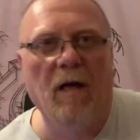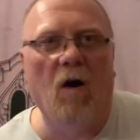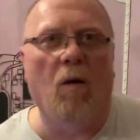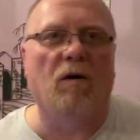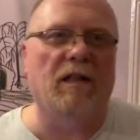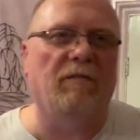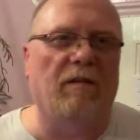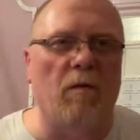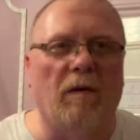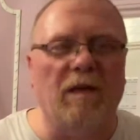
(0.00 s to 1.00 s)
evening,
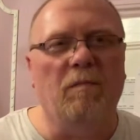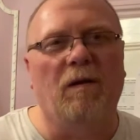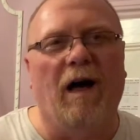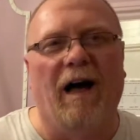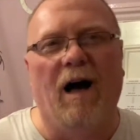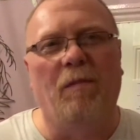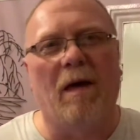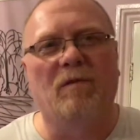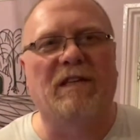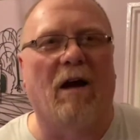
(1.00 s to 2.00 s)
everybody. My
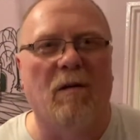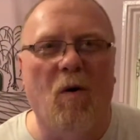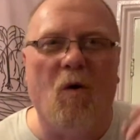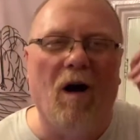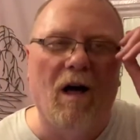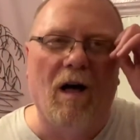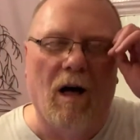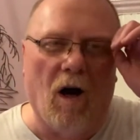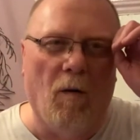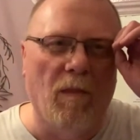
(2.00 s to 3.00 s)
name is Gary Moore.
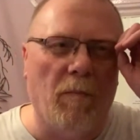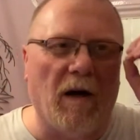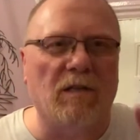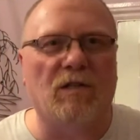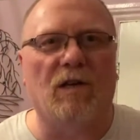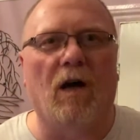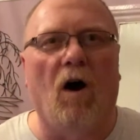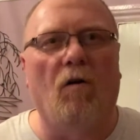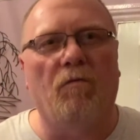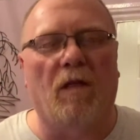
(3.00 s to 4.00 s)
I'm the pastor
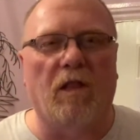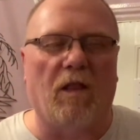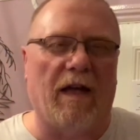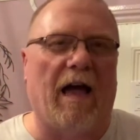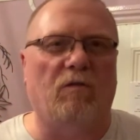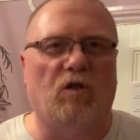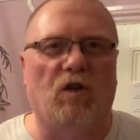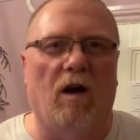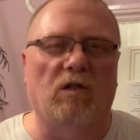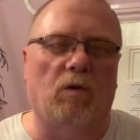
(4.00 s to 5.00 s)
of the Lighthouse
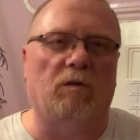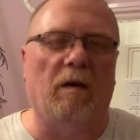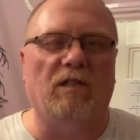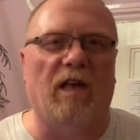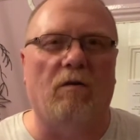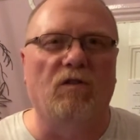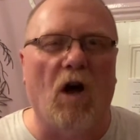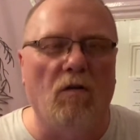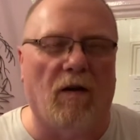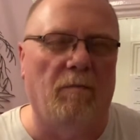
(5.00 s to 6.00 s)
Church, which meets here in
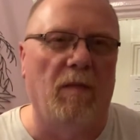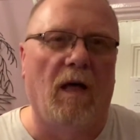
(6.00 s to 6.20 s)
Dover.